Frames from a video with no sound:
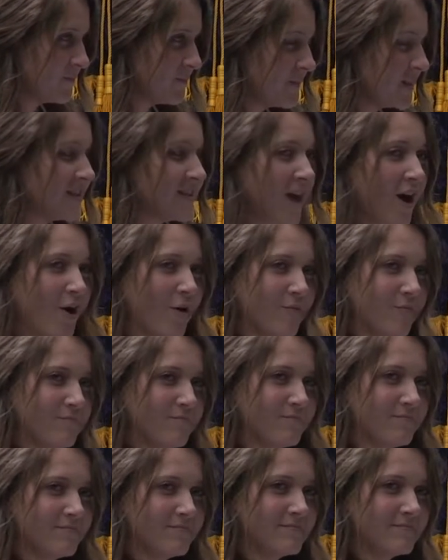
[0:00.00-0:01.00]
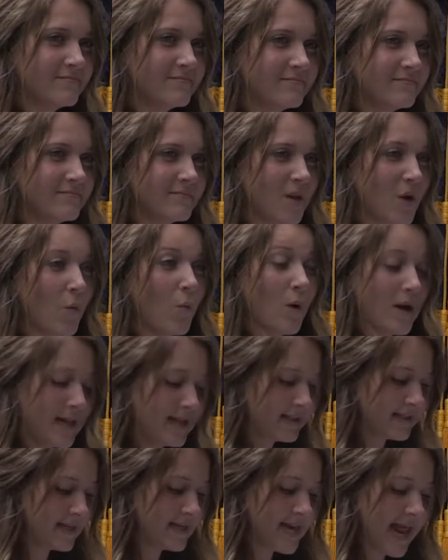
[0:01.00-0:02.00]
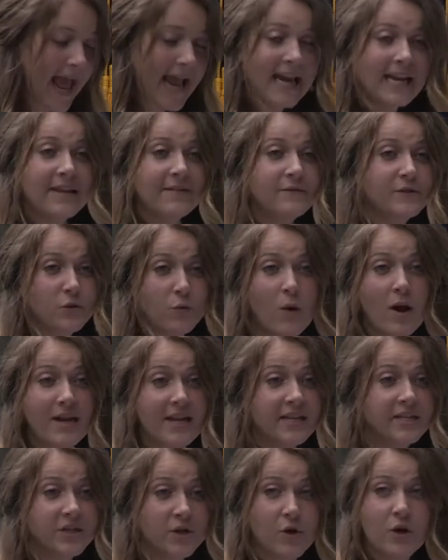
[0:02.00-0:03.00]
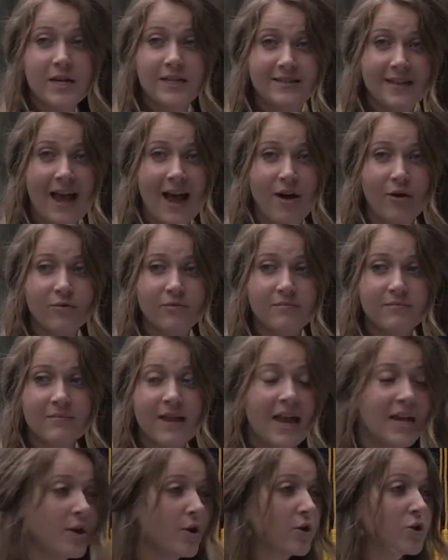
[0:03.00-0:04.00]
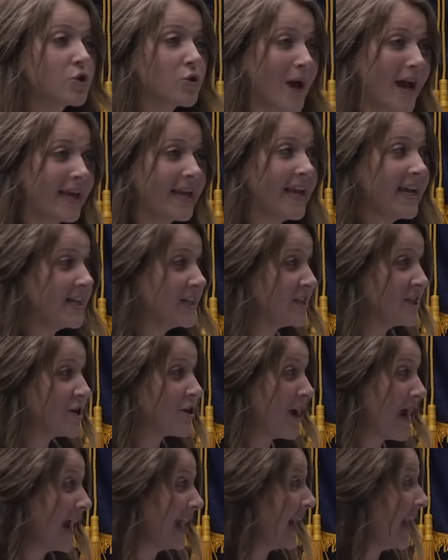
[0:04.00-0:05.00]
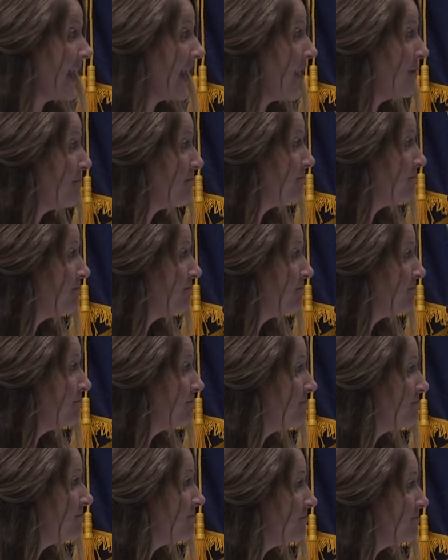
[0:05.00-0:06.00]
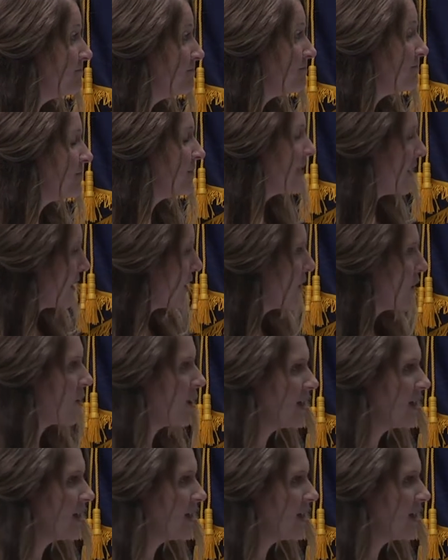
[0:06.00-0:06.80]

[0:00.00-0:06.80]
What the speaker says: So, when it's negative 20 degrees out and you're trekking to your 8 a.m., you're